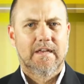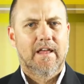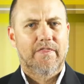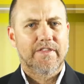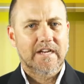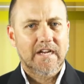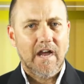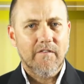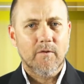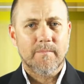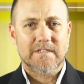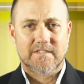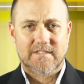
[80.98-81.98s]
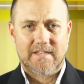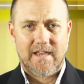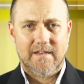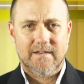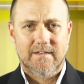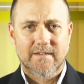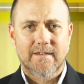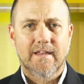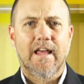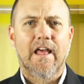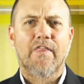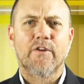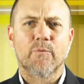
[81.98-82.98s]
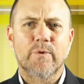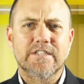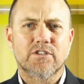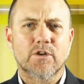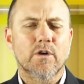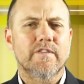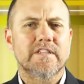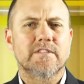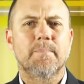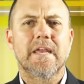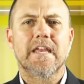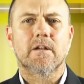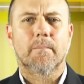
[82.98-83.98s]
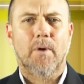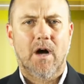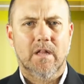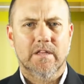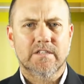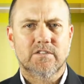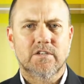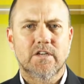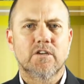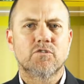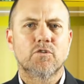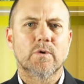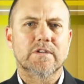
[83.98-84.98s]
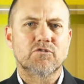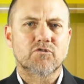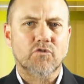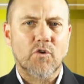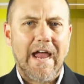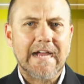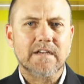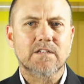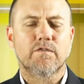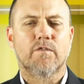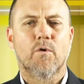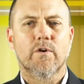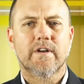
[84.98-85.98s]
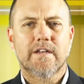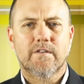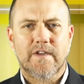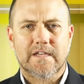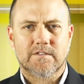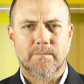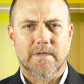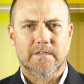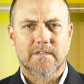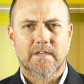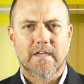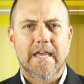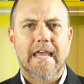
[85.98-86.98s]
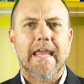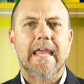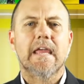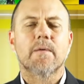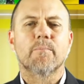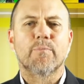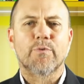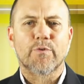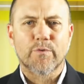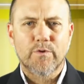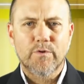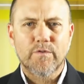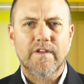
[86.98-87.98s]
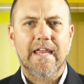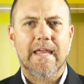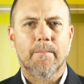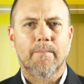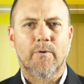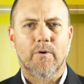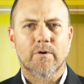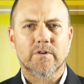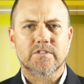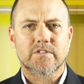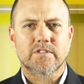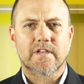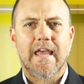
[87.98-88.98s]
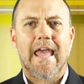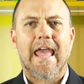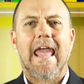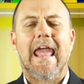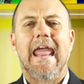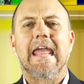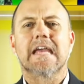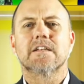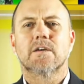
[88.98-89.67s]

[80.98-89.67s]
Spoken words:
The government said the reserve is being abolished to attract foreign investment, improve imports, and